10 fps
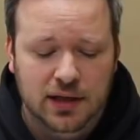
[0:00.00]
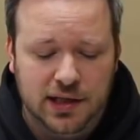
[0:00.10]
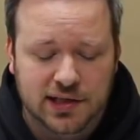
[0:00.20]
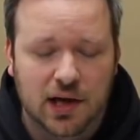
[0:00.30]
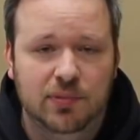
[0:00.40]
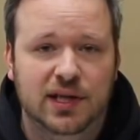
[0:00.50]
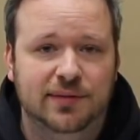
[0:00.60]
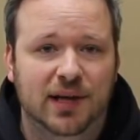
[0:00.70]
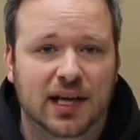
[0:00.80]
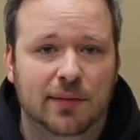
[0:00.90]
These
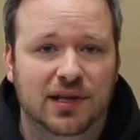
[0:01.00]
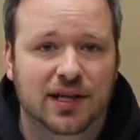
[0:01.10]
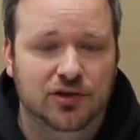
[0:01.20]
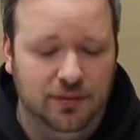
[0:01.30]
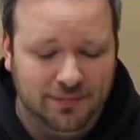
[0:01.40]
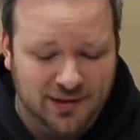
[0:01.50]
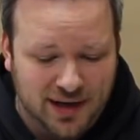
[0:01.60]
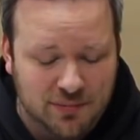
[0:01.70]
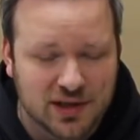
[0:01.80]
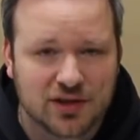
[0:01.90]
companies make ammunition.
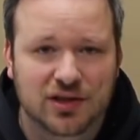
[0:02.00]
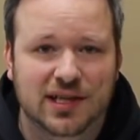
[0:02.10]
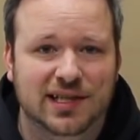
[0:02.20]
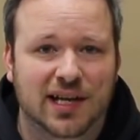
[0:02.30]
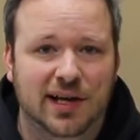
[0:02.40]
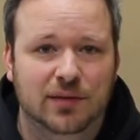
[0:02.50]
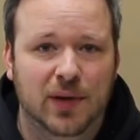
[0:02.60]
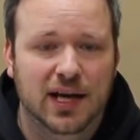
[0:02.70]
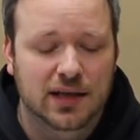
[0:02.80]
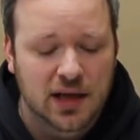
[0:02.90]
Their ammunition is in high
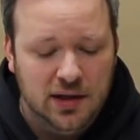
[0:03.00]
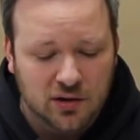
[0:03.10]
demand.